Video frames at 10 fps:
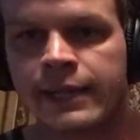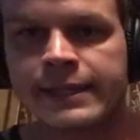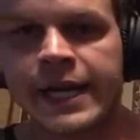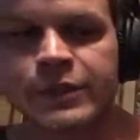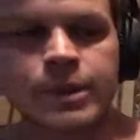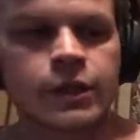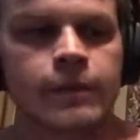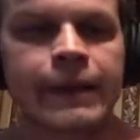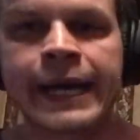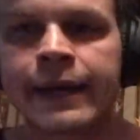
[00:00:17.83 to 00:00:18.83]
attachment on the
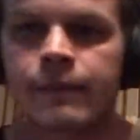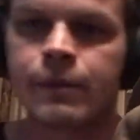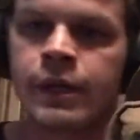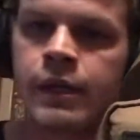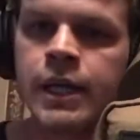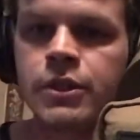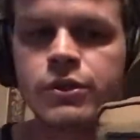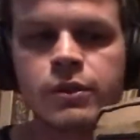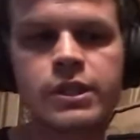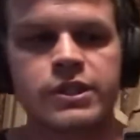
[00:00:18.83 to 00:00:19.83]
back, but I
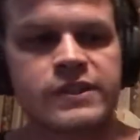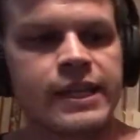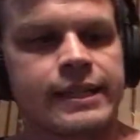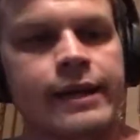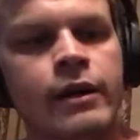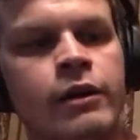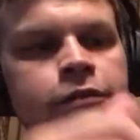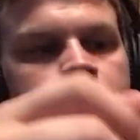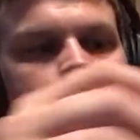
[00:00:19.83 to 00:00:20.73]
usually just take that off.